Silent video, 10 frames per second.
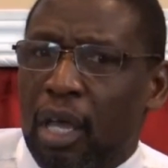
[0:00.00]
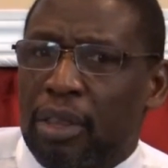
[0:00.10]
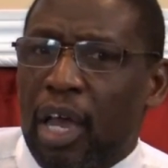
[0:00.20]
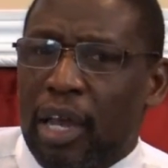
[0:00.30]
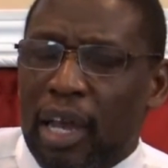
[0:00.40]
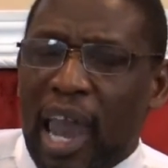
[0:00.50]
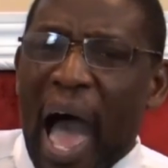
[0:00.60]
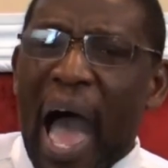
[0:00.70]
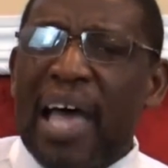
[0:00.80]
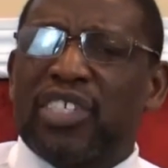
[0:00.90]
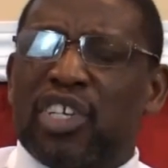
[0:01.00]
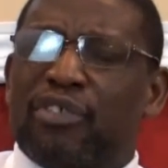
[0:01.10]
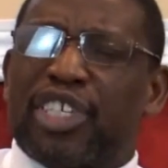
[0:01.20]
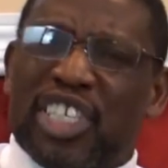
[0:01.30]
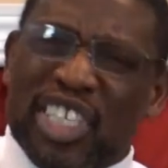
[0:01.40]
The lies of
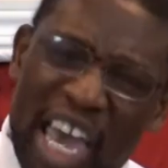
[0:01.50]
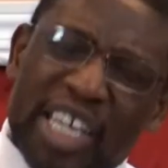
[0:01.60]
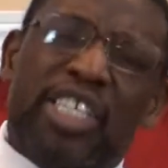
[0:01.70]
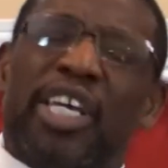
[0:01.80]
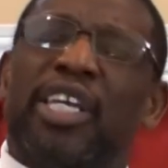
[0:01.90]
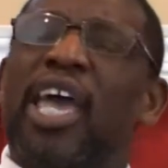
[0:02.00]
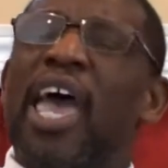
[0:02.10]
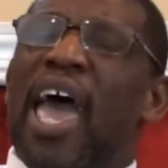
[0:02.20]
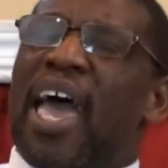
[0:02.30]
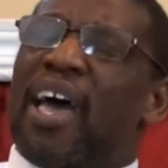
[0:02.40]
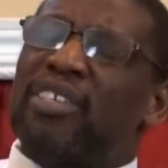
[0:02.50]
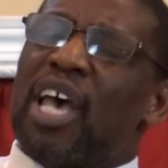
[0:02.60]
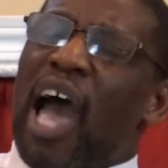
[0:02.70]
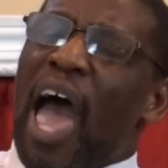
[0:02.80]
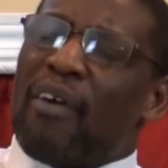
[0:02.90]
Satan
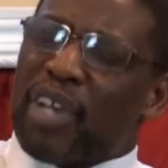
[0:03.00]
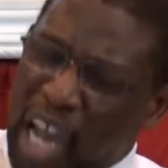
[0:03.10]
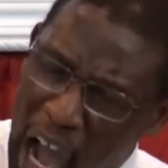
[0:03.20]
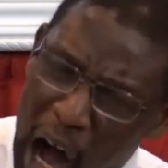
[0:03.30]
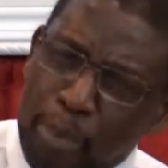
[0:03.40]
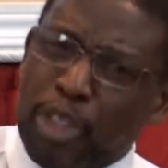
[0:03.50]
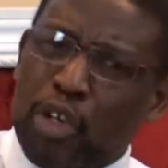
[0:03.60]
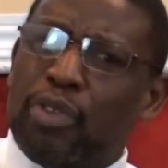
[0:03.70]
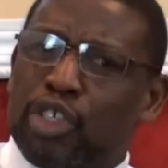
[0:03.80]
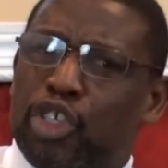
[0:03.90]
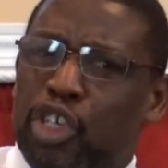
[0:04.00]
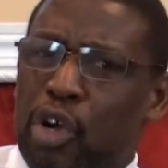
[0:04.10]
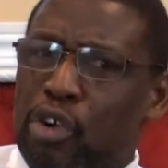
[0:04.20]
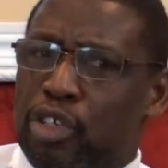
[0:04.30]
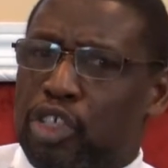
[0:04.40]
have, have come to the
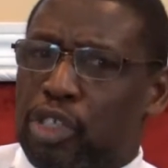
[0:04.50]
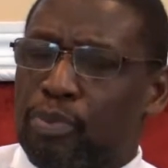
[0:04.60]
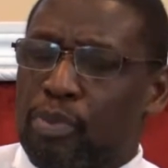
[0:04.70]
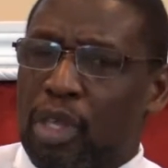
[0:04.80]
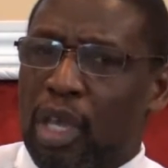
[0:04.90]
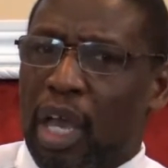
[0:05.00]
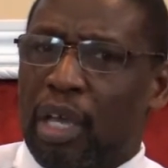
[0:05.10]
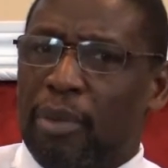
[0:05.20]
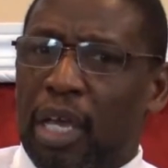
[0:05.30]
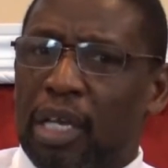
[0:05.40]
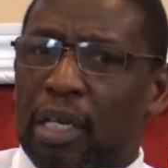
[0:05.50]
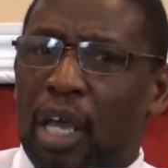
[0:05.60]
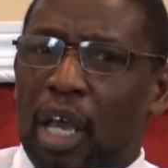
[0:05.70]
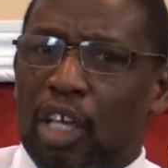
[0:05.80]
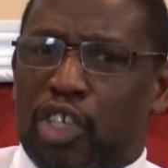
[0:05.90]
church. Amen.
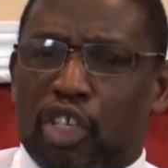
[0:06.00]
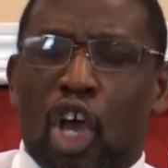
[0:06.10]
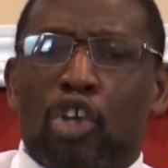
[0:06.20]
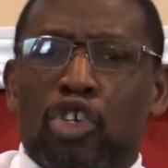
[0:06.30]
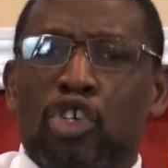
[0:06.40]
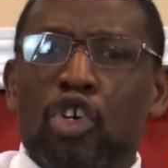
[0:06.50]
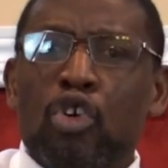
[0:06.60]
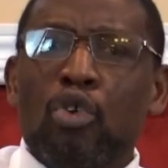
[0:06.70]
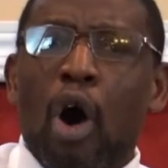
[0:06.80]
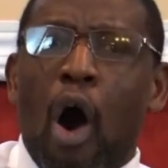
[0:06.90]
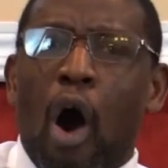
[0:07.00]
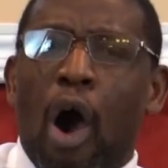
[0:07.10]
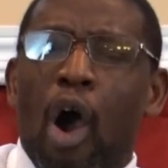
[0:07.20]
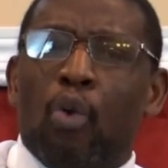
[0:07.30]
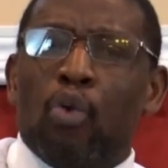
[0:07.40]
It says you
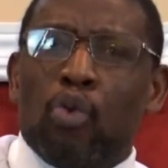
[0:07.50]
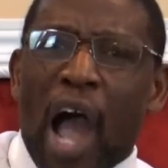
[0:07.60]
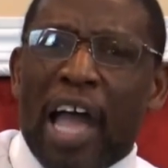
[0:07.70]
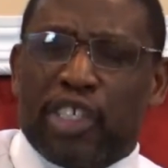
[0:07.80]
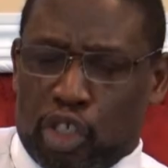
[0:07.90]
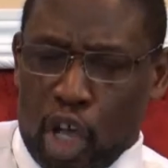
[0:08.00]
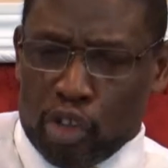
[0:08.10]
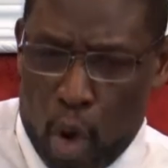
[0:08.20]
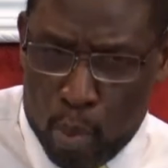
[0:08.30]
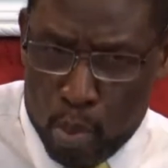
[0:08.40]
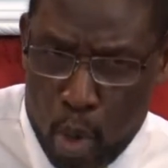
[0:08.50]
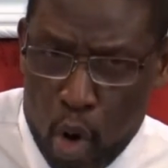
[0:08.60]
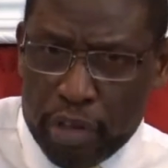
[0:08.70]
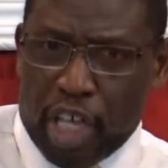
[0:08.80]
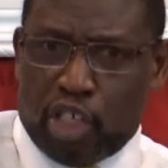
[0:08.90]
are righteous. The
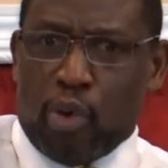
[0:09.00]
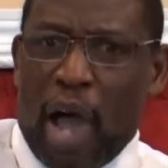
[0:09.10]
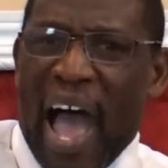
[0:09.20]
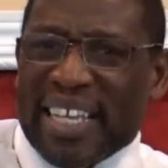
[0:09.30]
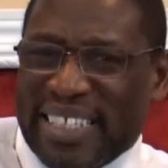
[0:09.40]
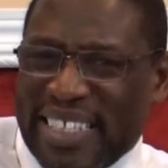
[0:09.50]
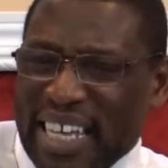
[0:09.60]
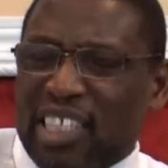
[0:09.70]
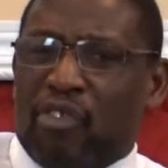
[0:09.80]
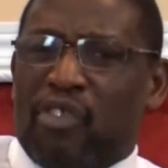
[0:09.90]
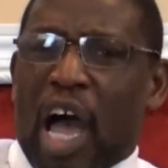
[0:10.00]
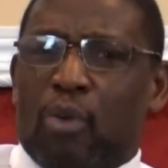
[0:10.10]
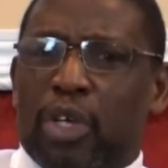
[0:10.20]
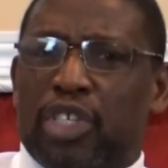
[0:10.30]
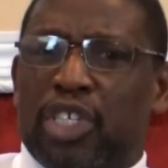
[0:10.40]
more that you identify
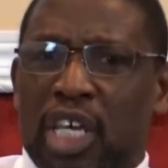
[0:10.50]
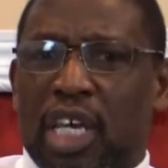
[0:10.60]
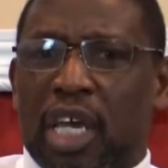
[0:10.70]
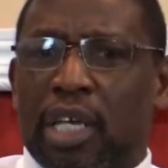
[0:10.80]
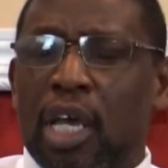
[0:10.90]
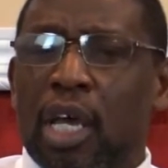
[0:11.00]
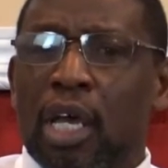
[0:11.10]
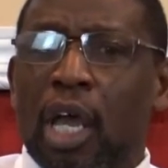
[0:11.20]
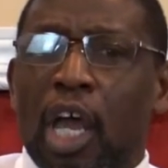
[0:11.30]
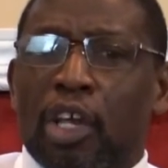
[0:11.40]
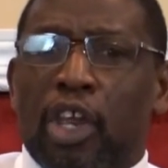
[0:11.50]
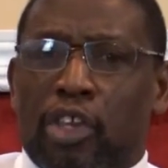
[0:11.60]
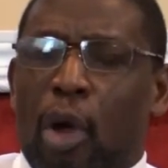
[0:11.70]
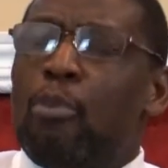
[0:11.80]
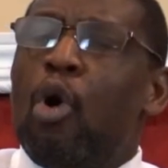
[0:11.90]
with sin, the,
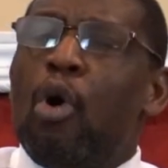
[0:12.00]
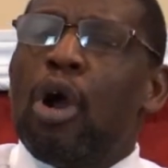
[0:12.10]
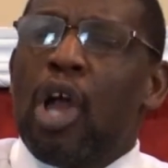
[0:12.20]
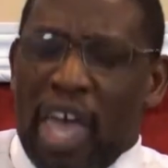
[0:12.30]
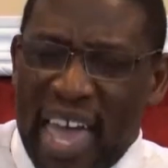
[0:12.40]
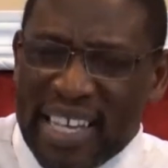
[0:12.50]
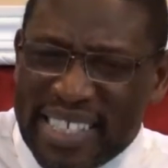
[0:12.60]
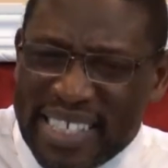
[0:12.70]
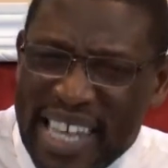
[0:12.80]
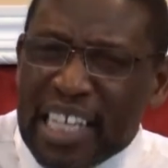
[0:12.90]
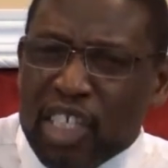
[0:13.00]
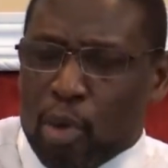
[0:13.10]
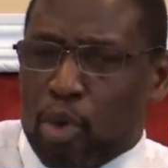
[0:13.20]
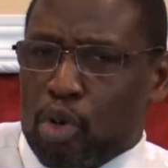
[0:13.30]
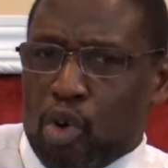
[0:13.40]
the more
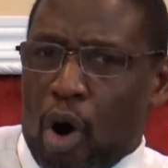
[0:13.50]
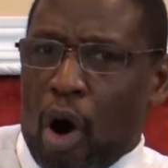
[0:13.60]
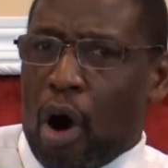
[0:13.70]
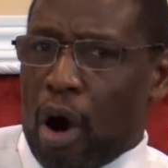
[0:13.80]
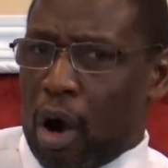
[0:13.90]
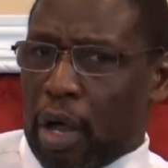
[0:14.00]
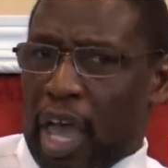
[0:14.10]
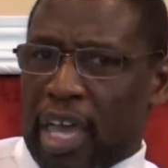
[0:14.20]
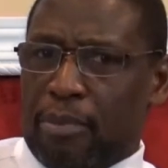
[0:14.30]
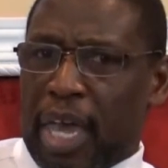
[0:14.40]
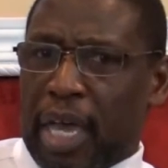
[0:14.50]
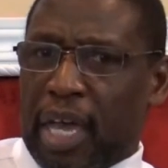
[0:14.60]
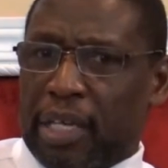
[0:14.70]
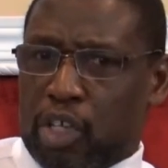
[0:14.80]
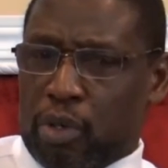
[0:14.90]
accessible you are.
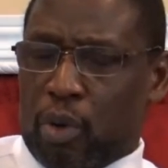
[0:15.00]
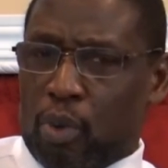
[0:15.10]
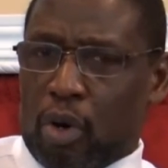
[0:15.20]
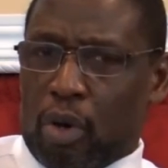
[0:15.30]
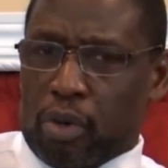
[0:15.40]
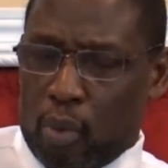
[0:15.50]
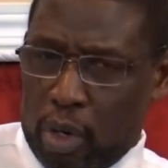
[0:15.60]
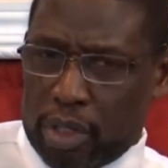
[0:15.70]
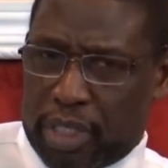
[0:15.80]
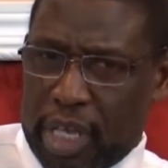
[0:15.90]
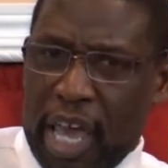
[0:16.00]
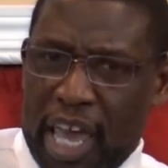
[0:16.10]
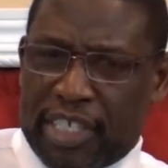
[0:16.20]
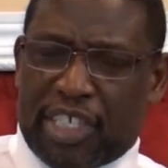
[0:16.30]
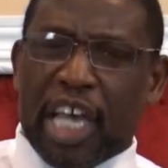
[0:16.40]
Amen. To the world. The world is
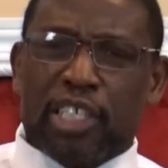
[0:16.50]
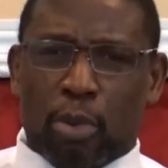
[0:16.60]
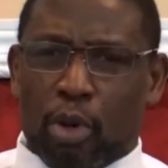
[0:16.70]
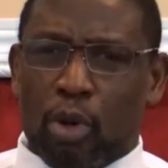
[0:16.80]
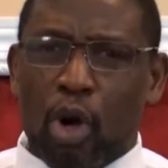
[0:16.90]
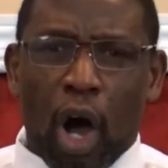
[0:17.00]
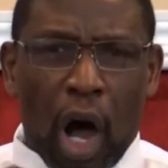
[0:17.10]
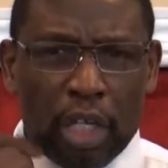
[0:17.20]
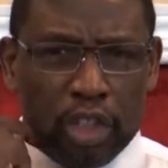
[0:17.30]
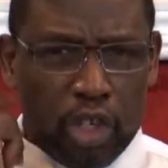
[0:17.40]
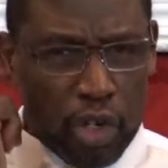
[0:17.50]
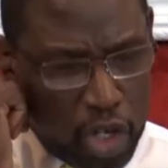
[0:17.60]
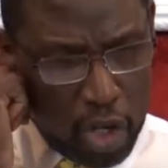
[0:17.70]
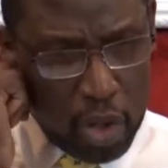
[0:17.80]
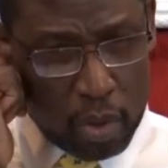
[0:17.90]
accessible unto
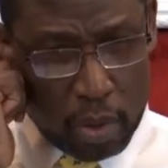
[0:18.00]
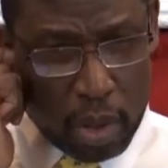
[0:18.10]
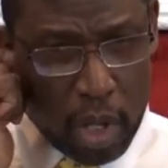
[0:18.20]
you.